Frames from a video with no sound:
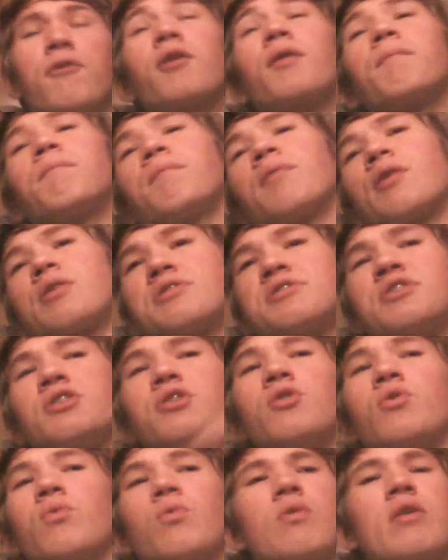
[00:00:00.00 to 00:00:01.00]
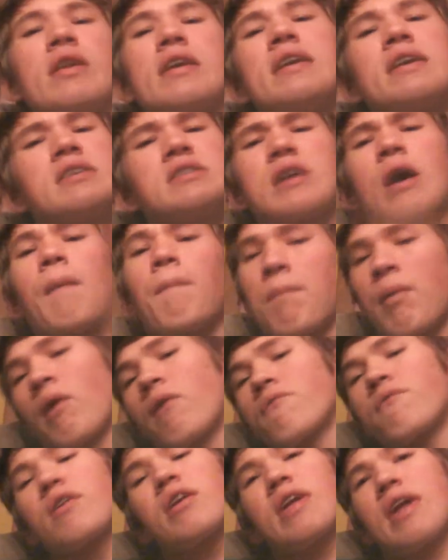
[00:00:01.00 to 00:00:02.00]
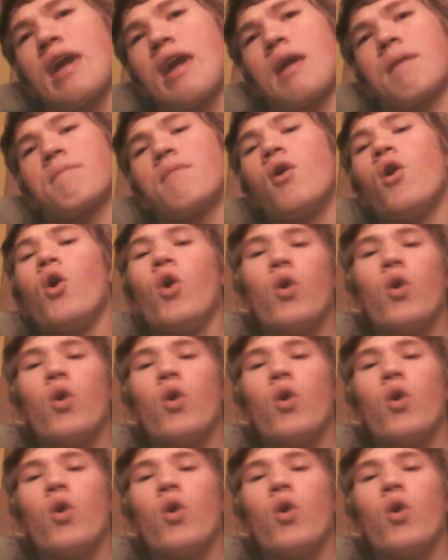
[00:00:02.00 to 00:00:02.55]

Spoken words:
a person who needs a perfect game,